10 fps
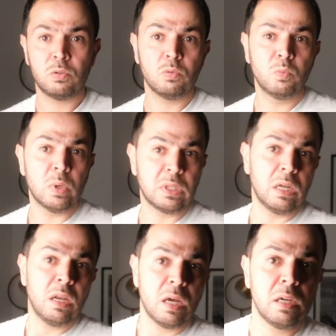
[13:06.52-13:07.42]
to what I
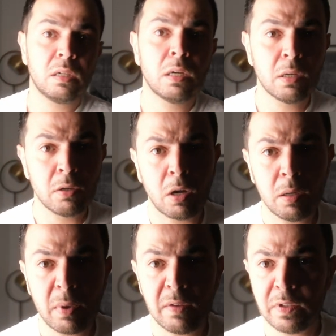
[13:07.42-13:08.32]
like on
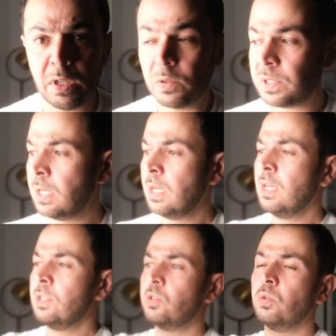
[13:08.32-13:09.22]
my videos.
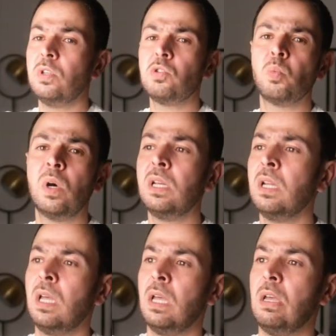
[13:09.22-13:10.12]
So this one
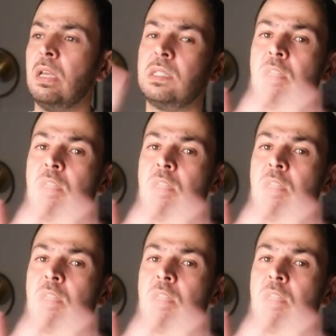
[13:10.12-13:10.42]
is the